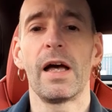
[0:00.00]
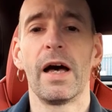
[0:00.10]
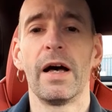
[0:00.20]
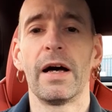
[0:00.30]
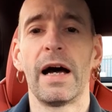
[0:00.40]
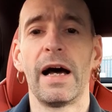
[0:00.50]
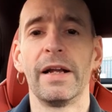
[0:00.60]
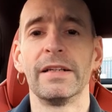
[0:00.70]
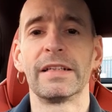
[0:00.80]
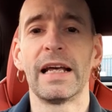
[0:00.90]

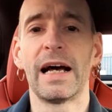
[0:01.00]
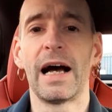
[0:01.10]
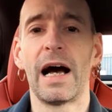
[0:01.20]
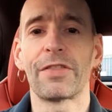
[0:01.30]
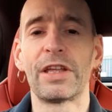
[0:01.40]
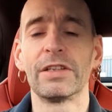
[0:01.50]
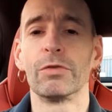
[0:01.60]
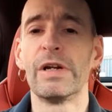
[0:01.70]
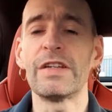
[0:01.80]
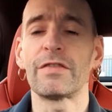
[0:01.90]
And I think
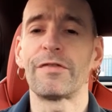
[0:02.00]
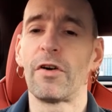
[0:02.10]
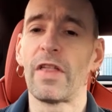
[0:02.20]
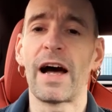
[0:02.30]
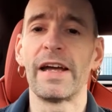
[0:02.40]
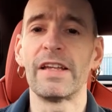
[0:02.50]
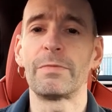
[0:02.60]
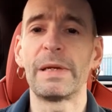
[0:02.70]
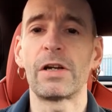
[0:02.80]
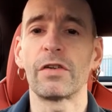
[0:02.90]
the reason for that is
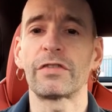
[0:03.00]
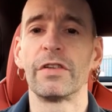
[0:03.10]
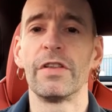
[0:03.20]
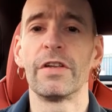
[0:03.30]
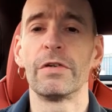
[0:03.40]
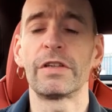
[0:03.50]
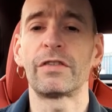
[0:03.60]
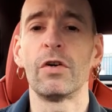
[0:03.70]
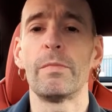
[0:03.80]
because there are too